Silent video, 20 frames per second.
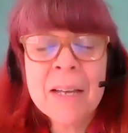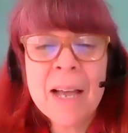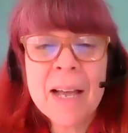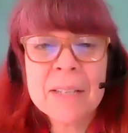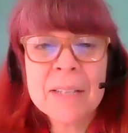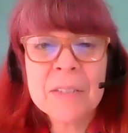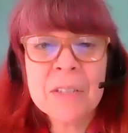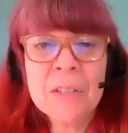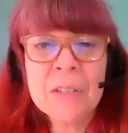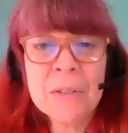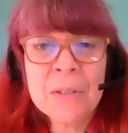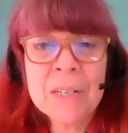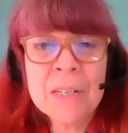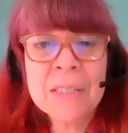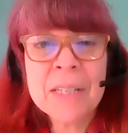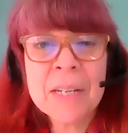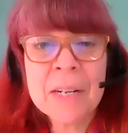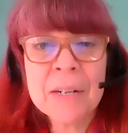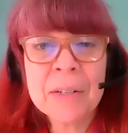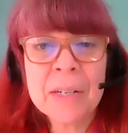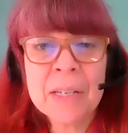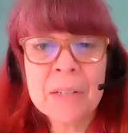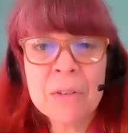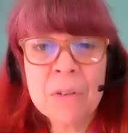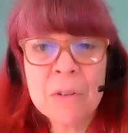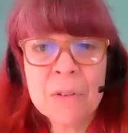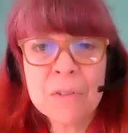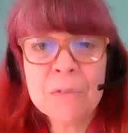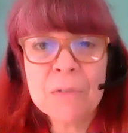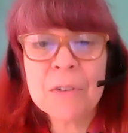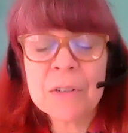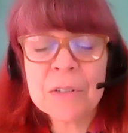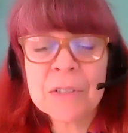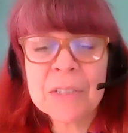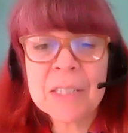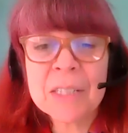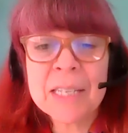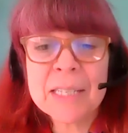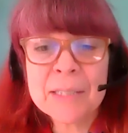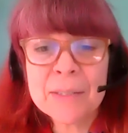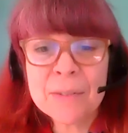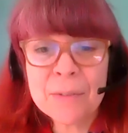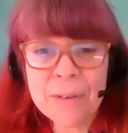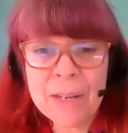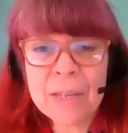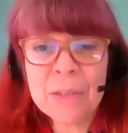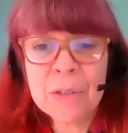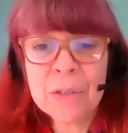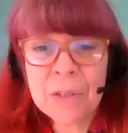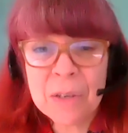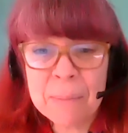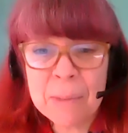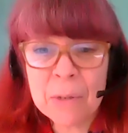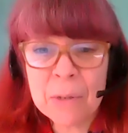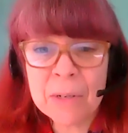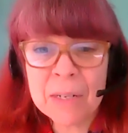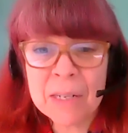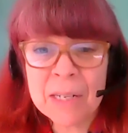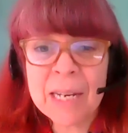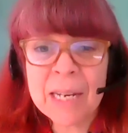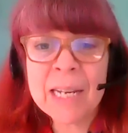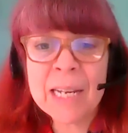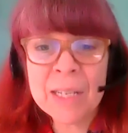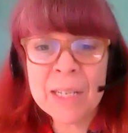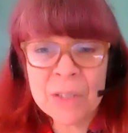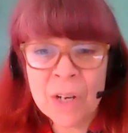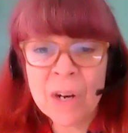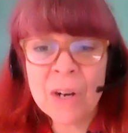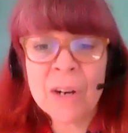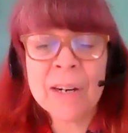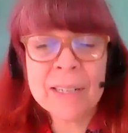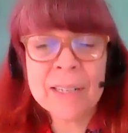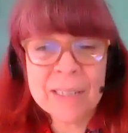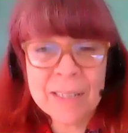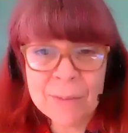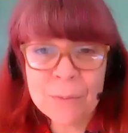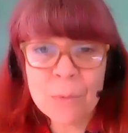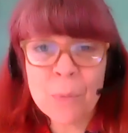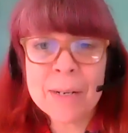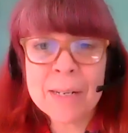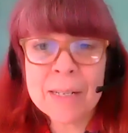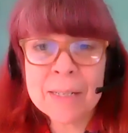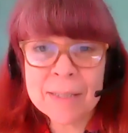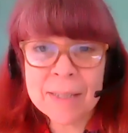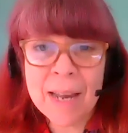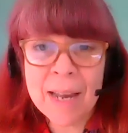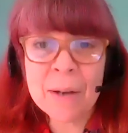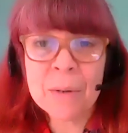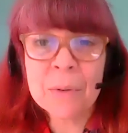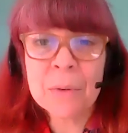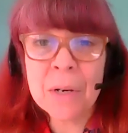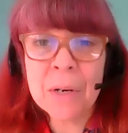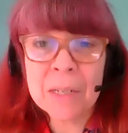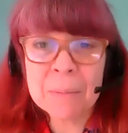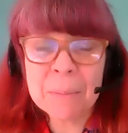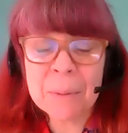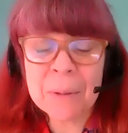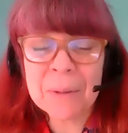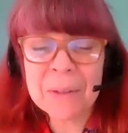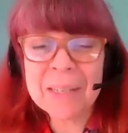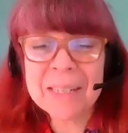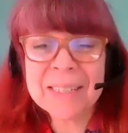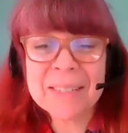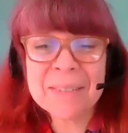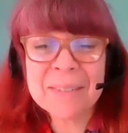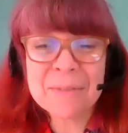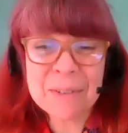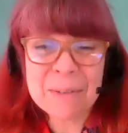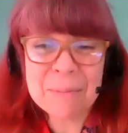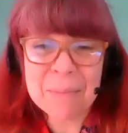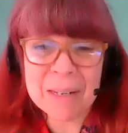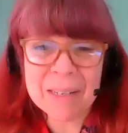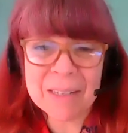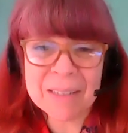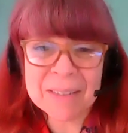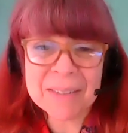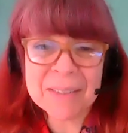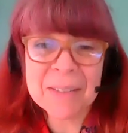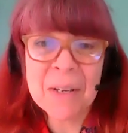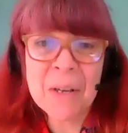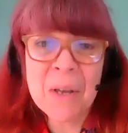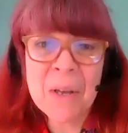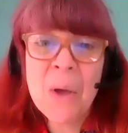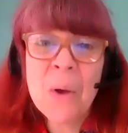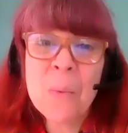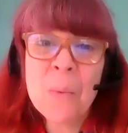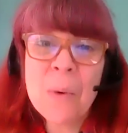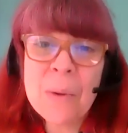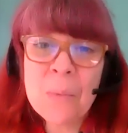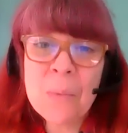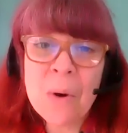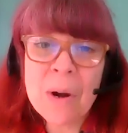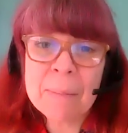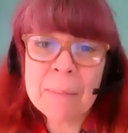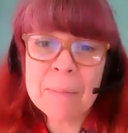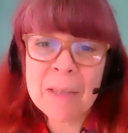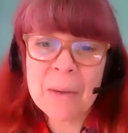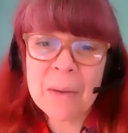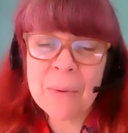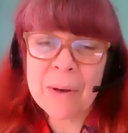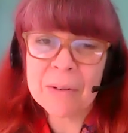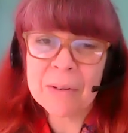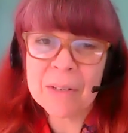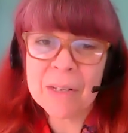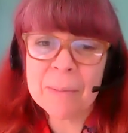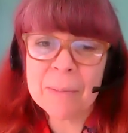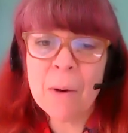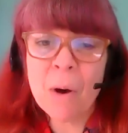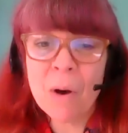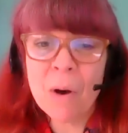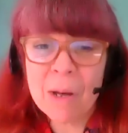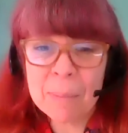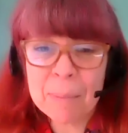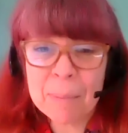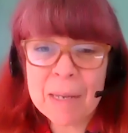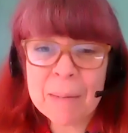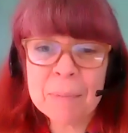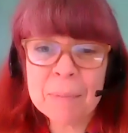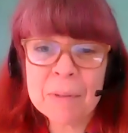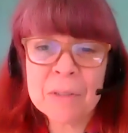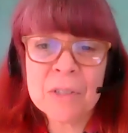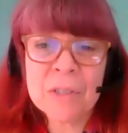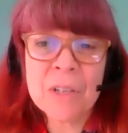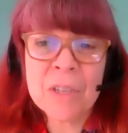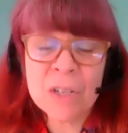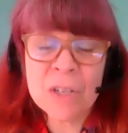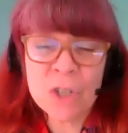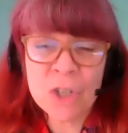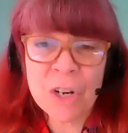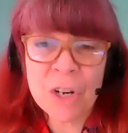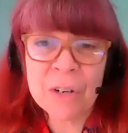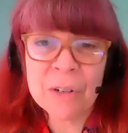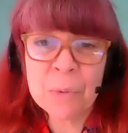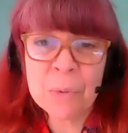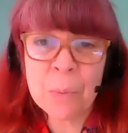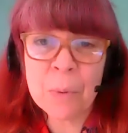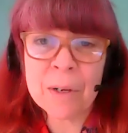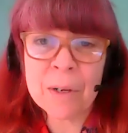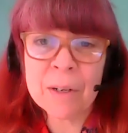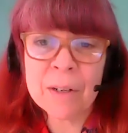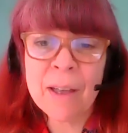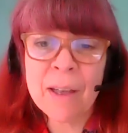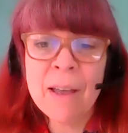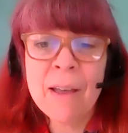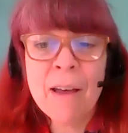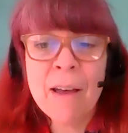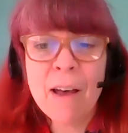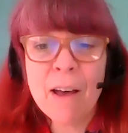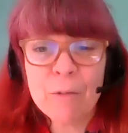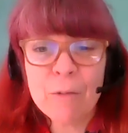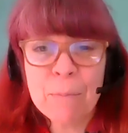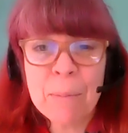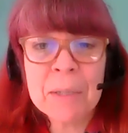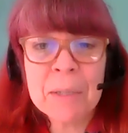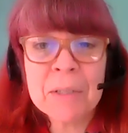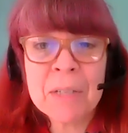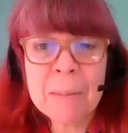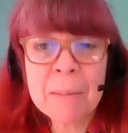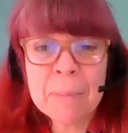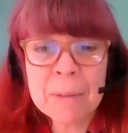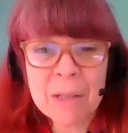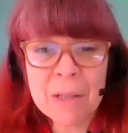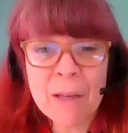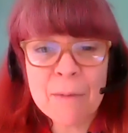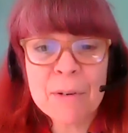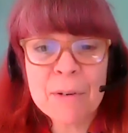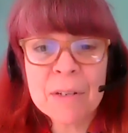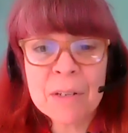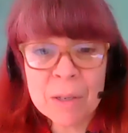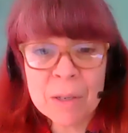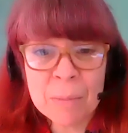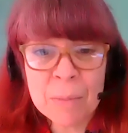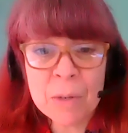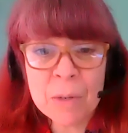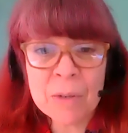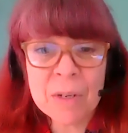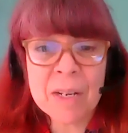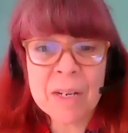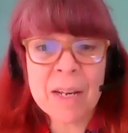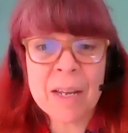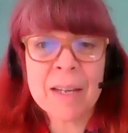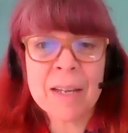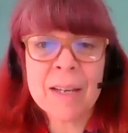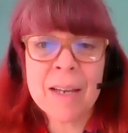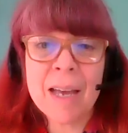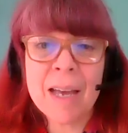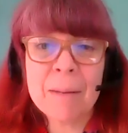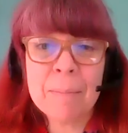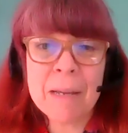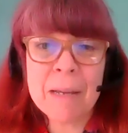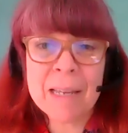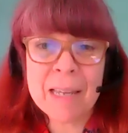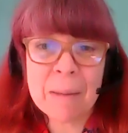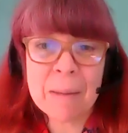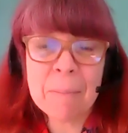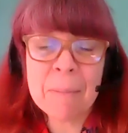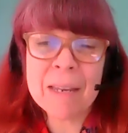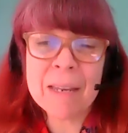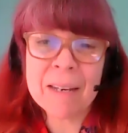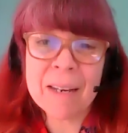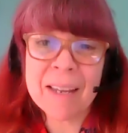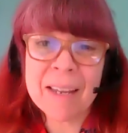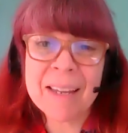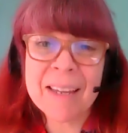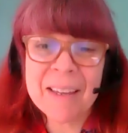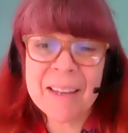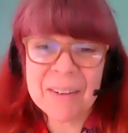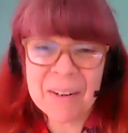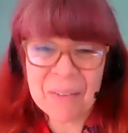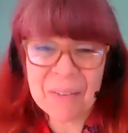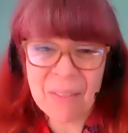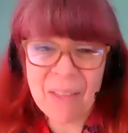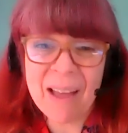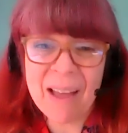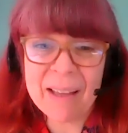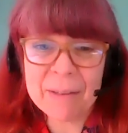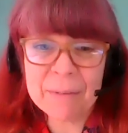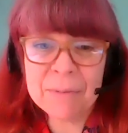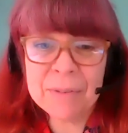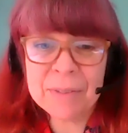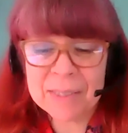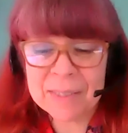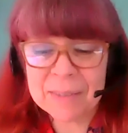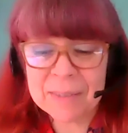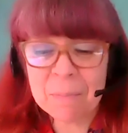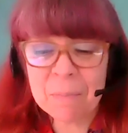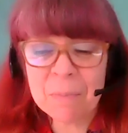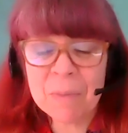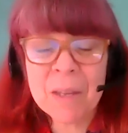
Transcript: As a Unitarian Universalist faith community in the heart of what is now called Burlington, Vermont, we warmly welcome all people to the shared work of building beloved community and making meaning in our lives.